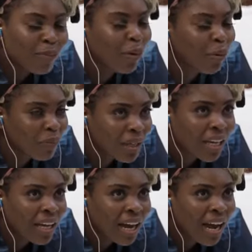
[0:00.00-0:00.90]
Mom,
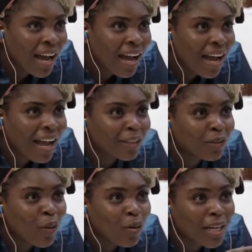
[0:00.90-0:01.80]

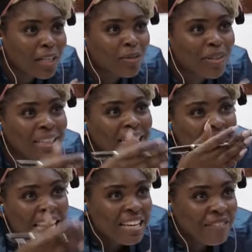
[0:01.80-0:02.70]
I told her to
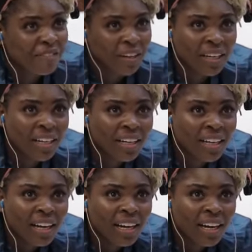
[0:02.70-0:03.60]
leave.
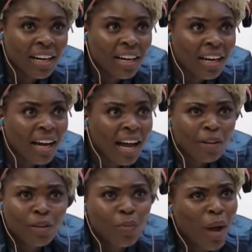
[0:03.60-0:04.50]

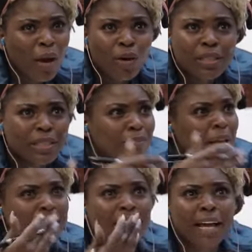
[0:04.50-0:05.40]
I don't know why all these
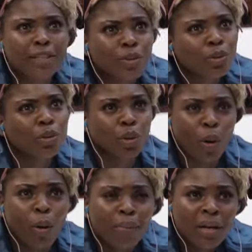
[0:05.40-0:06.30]
maids here are so
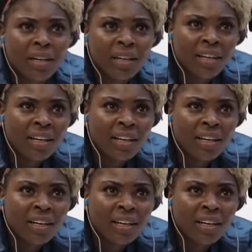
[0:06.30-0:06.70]
dumb.